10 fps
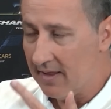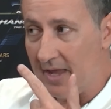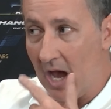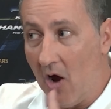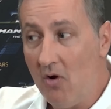The
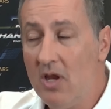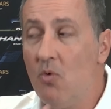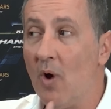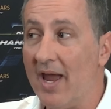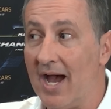only
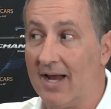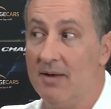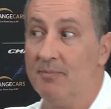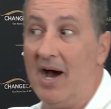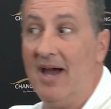way I
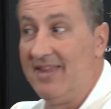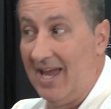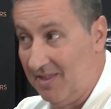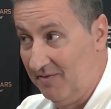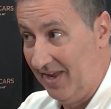can buy the
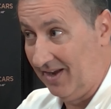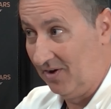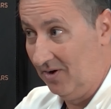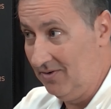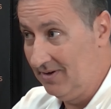other
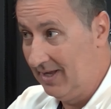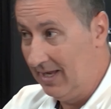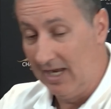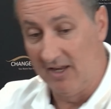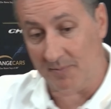vehicle
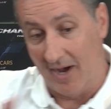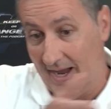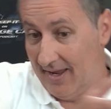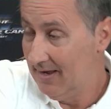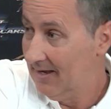is
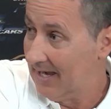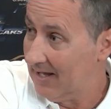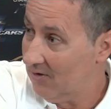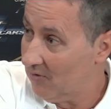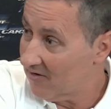by
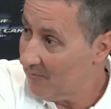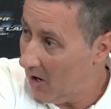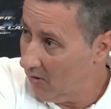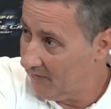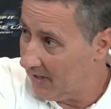getting rid of my
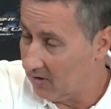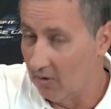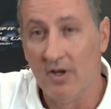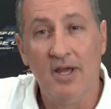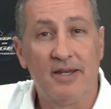old
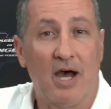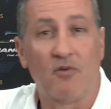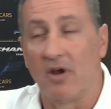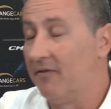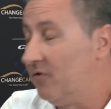vehicle. Now I've
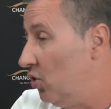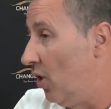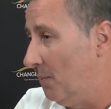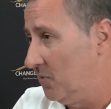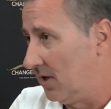got a few
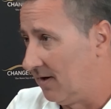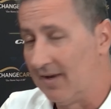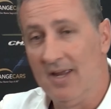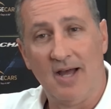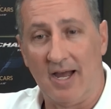options.
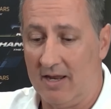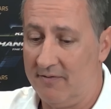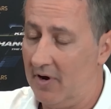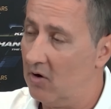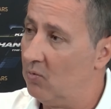I can
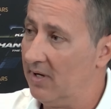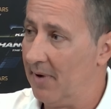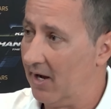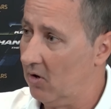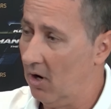phone We
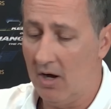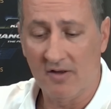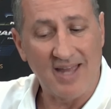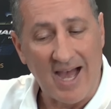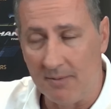Buy
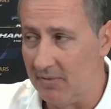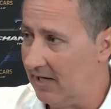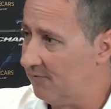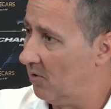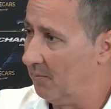Cars,
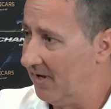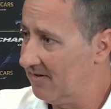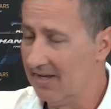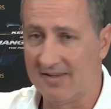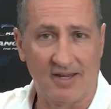unbelievable
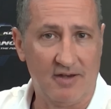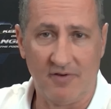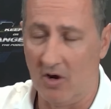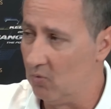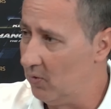business. I can
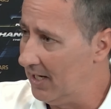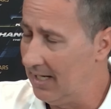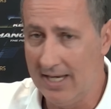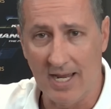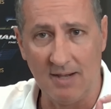phone
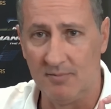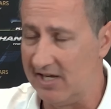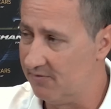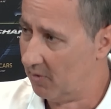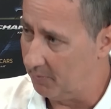Wheelie,
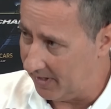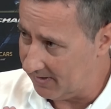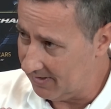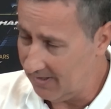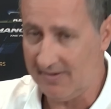unbelievable
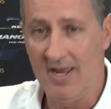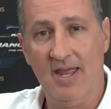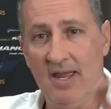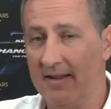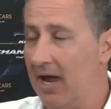business.
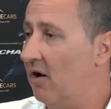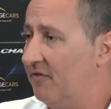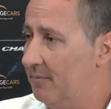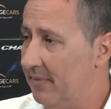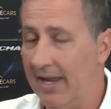They offer
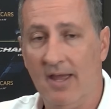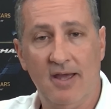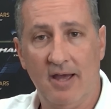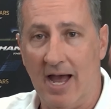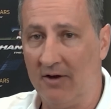me
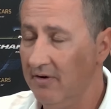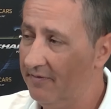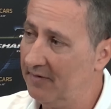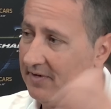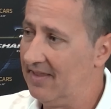
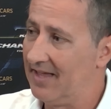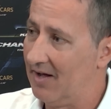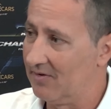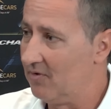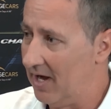
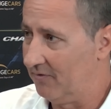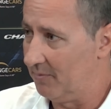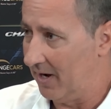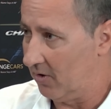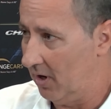150,000 rand for
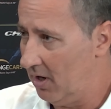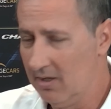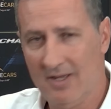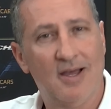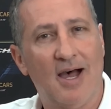my car.
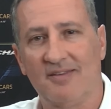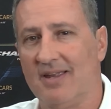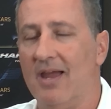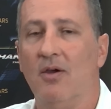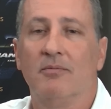I say,